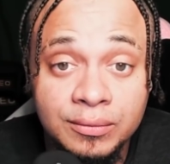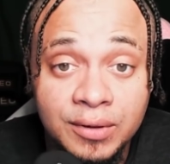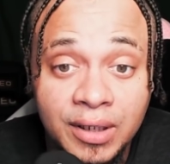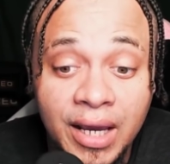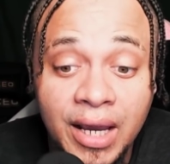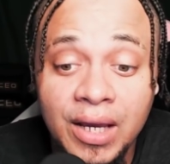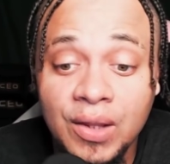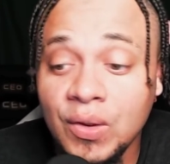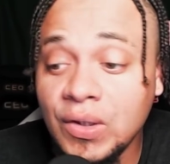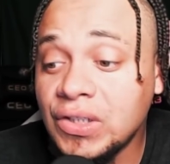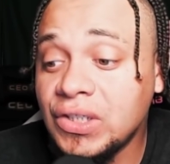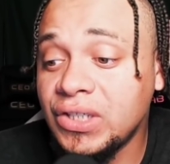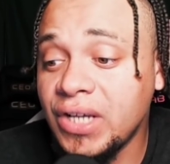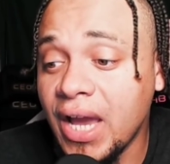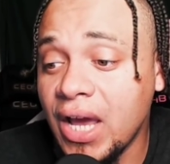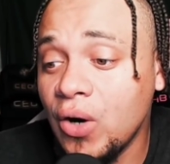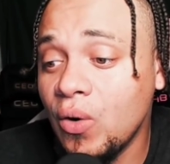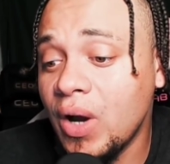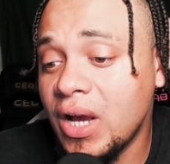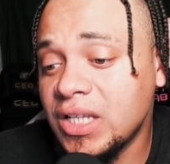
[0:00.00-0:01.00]
Okay, this
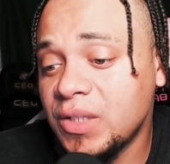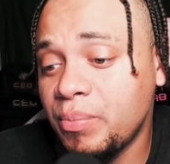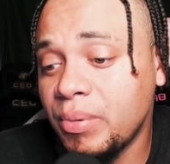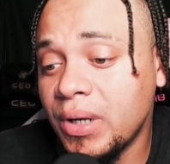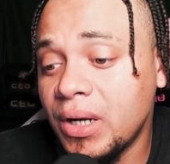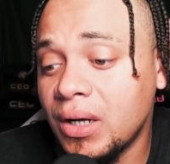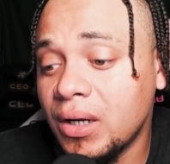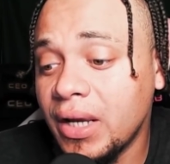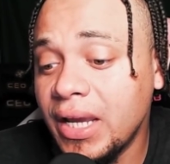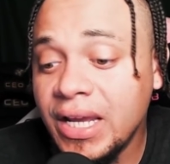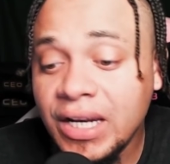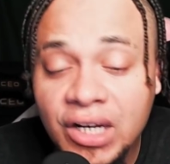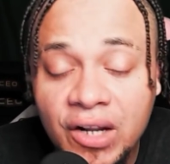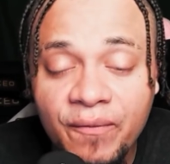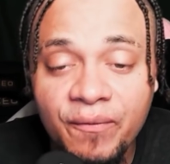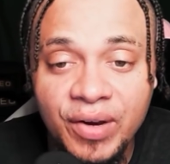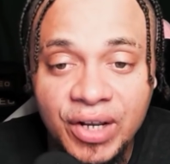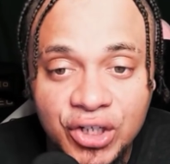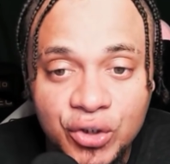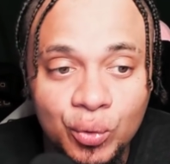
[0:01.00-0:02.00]
channel has been an
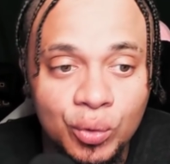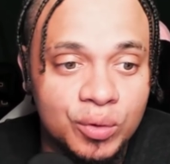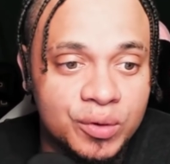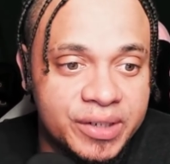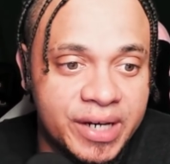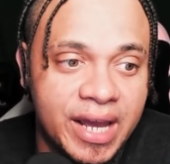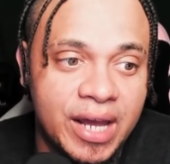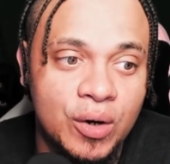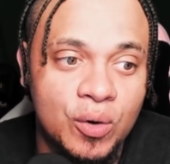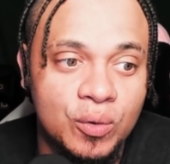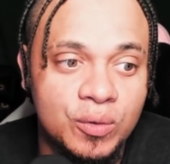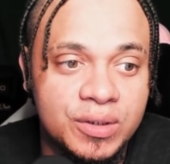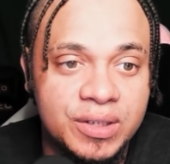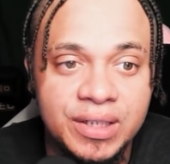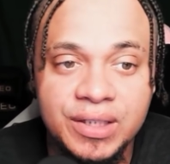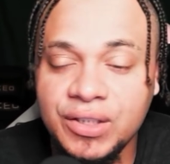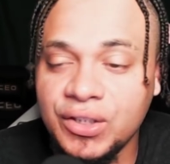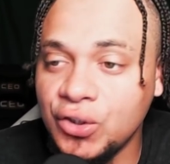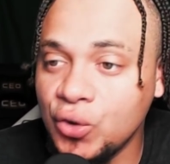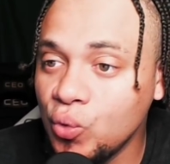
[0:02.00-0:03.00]
individual channel
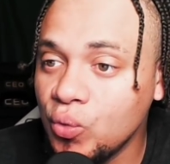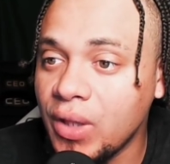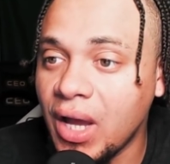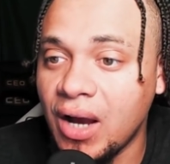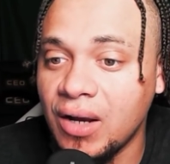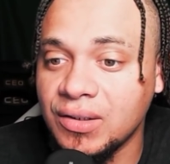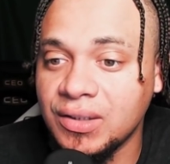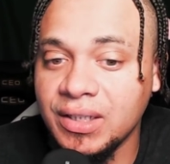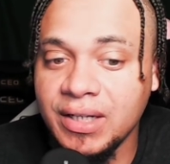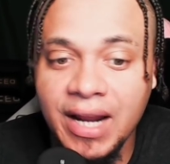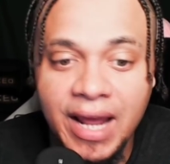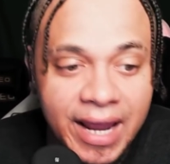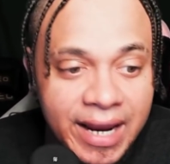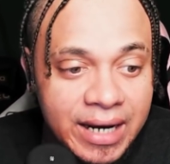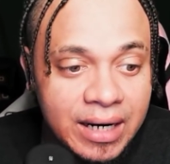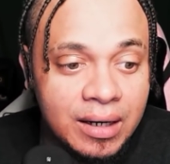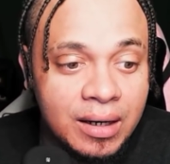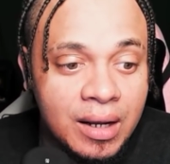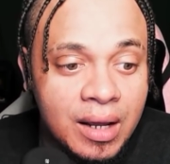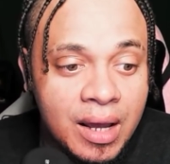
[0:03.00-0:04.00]
since
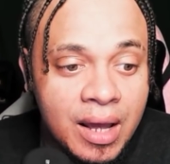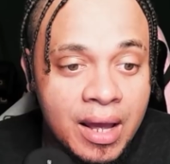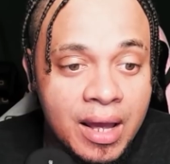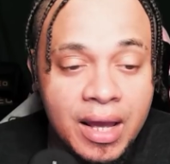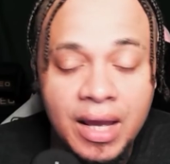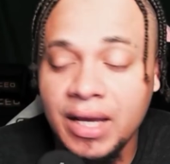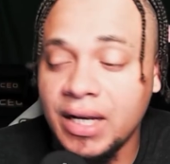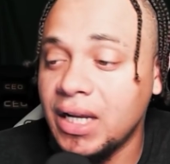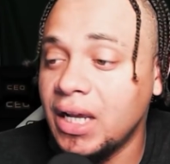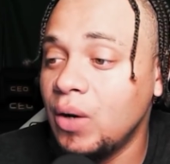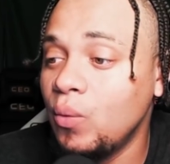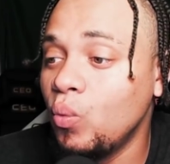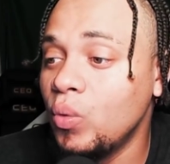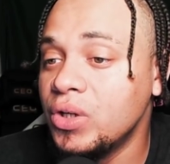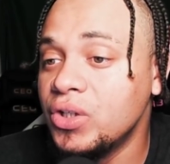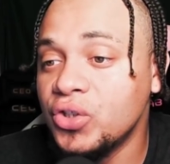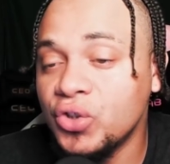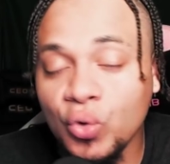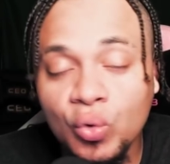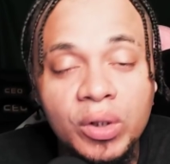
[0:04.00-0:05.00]
2008. And then
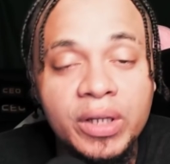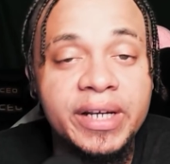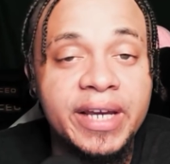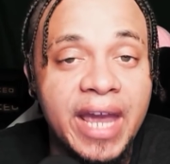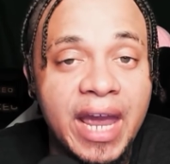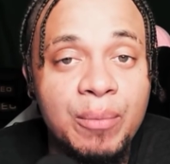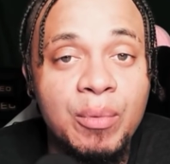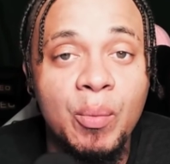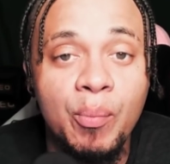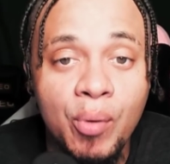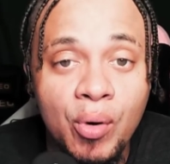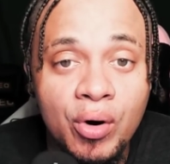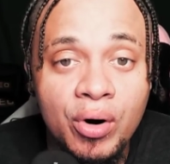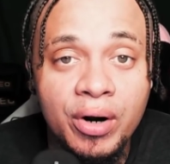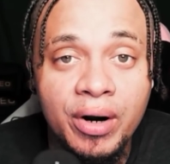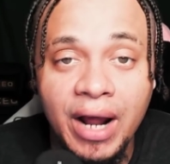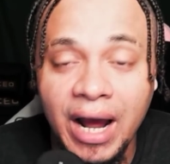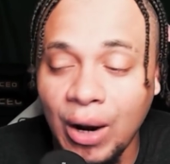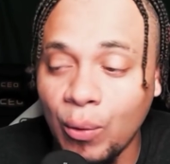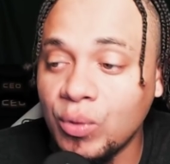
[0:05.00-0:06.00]
when Julie came
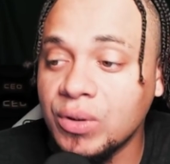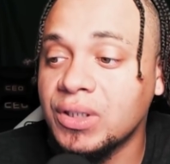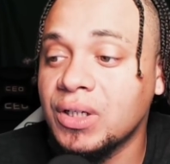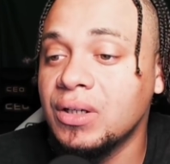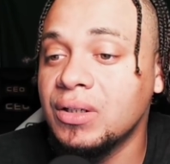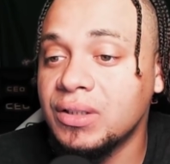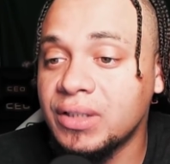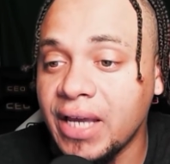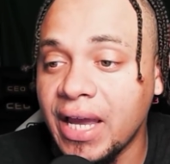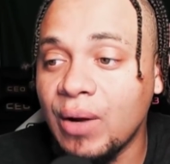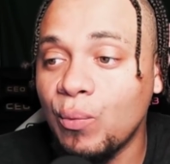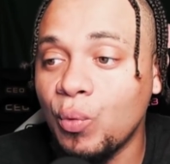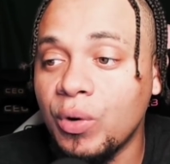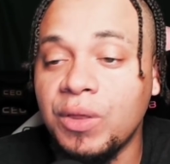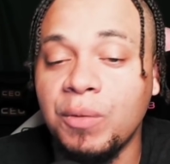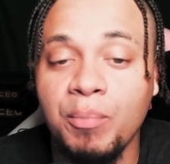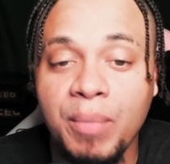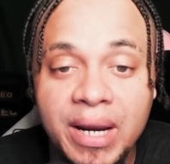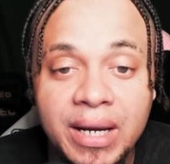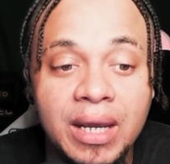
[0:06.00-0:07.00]
aboard, I was content with
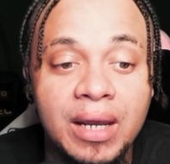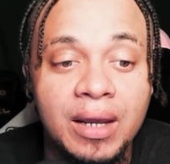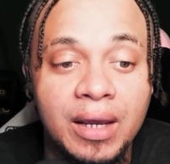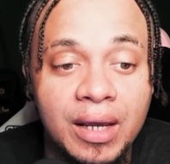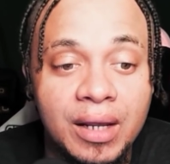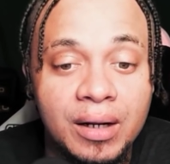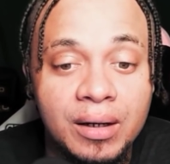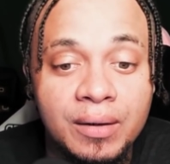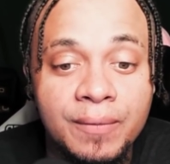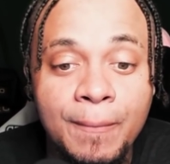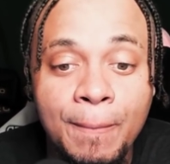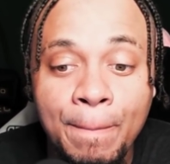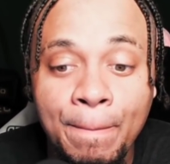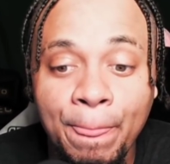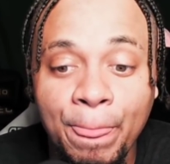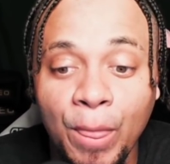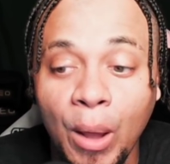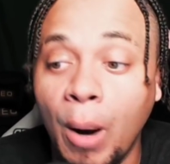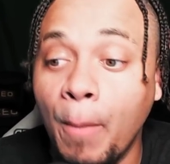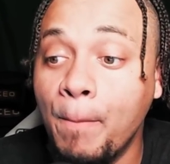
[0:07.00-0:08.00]
making it
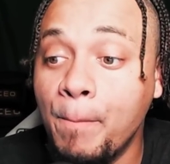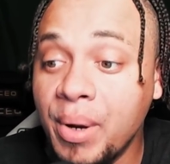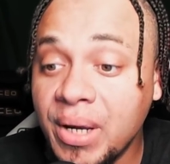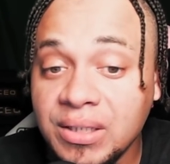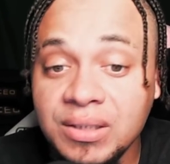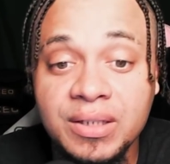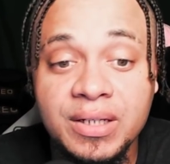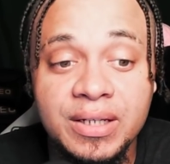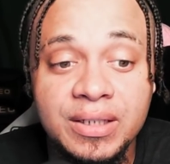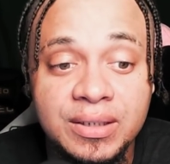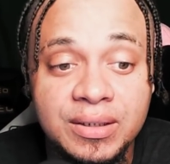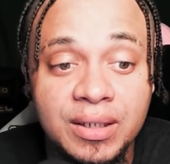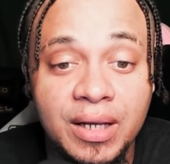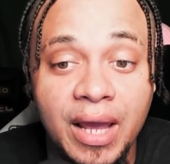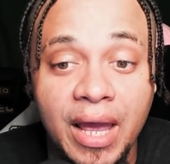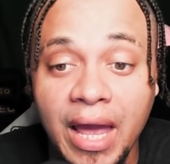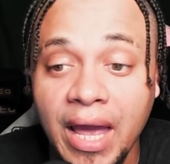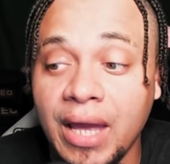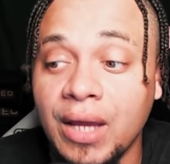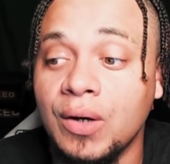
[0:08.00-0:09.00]
a business
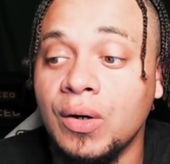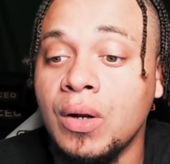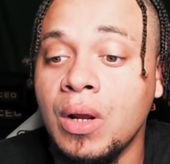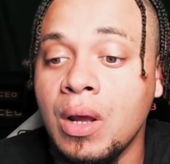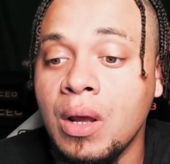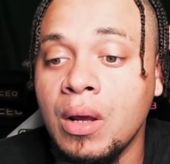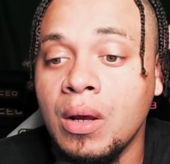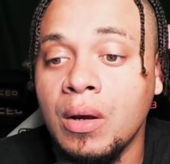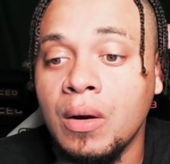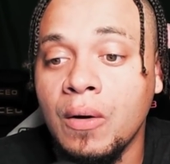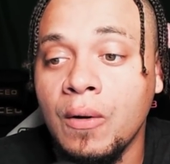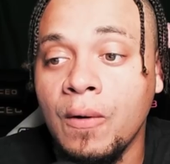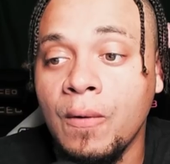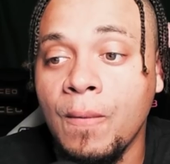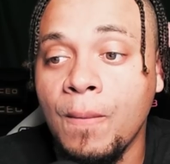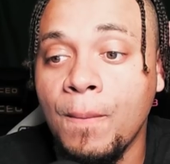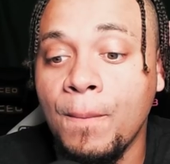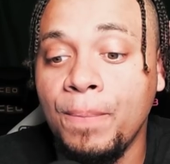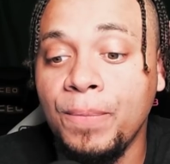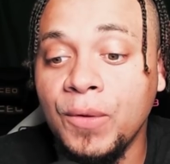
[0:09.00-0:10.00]
and,
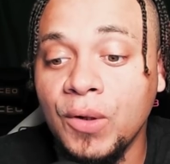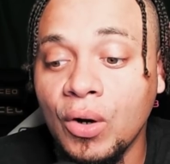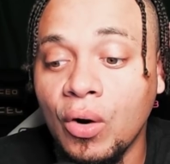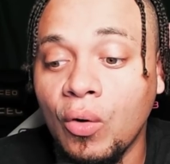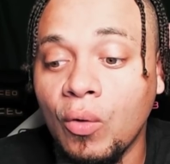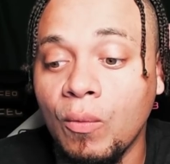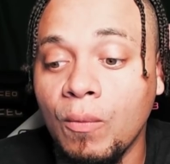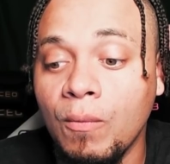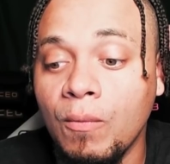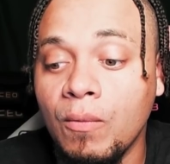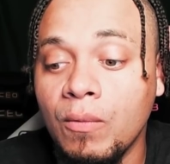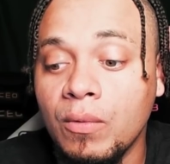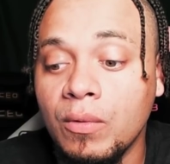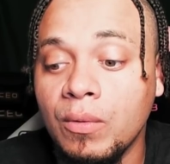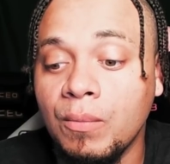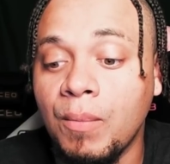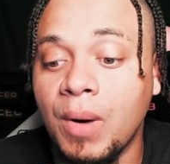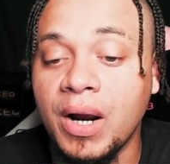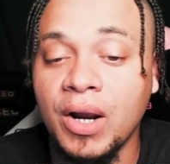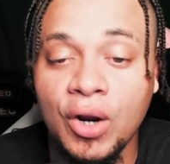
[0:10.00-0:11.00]
you know,
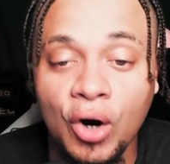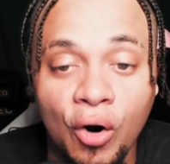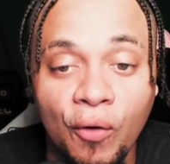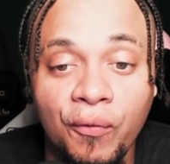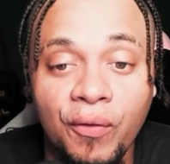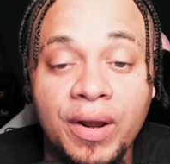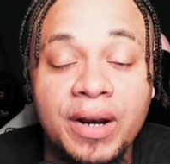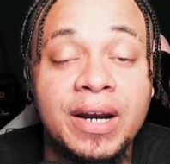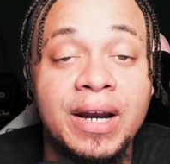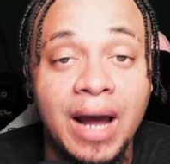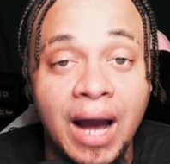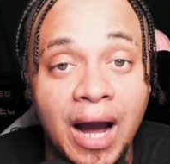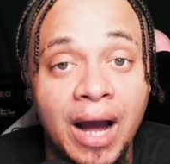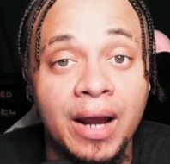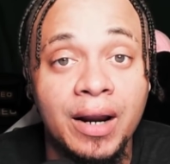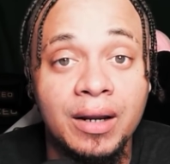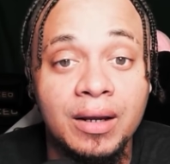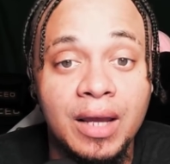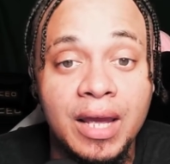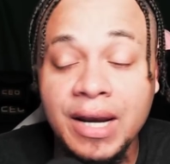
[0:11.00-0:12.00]
my girlfriend and I.
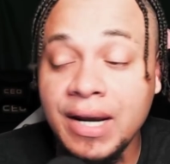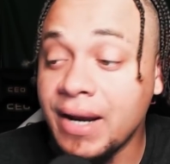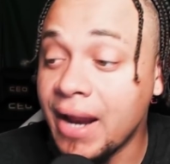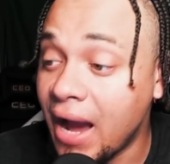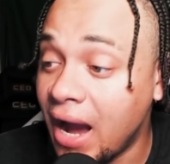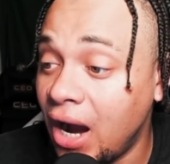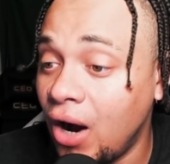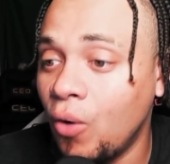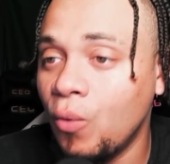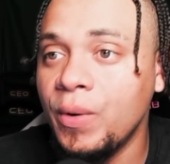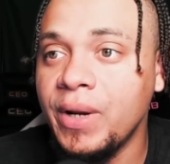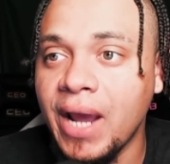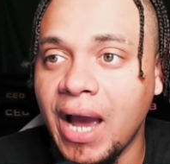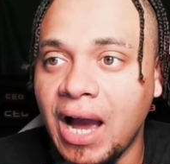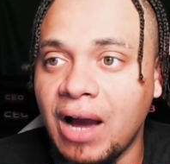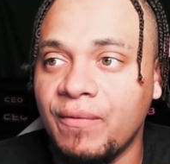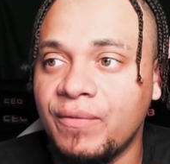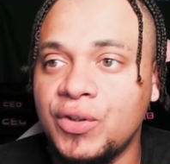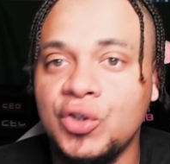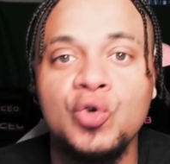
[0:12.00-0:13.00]
And now we
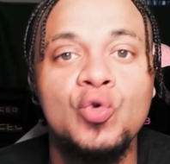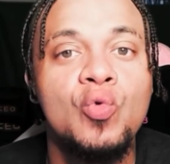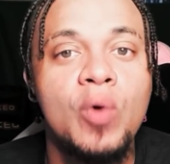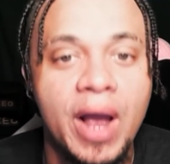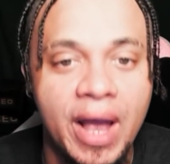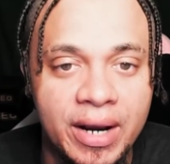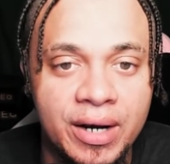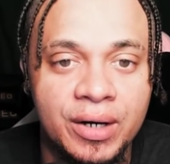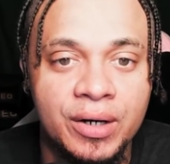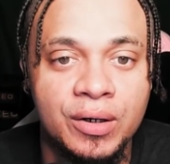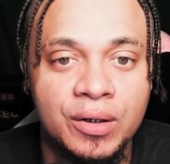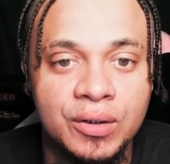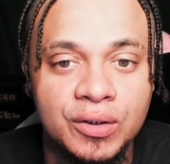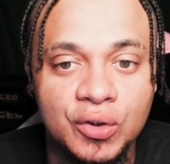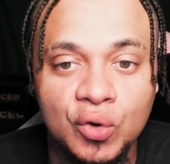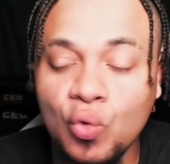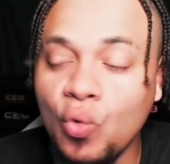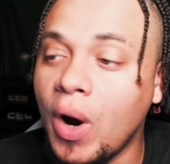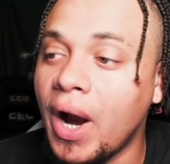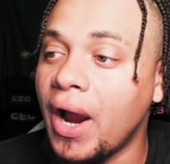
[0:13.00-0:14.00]
have two editors
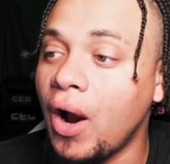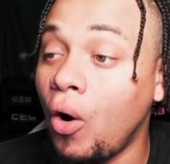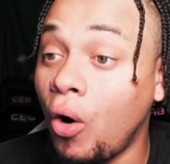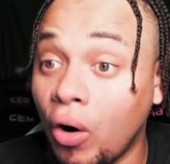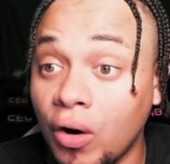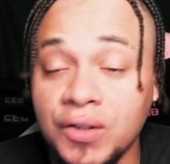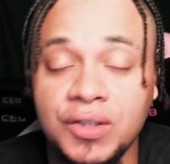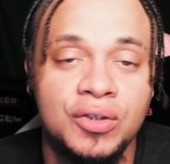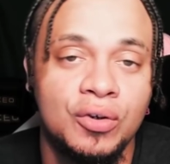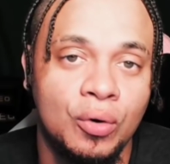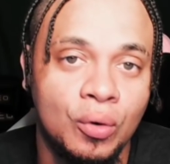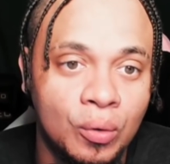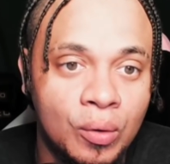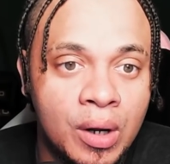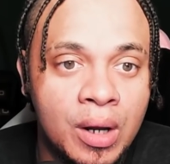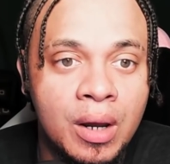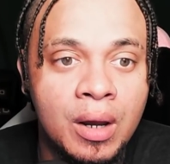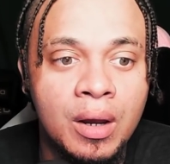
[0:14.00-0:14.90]
who I also,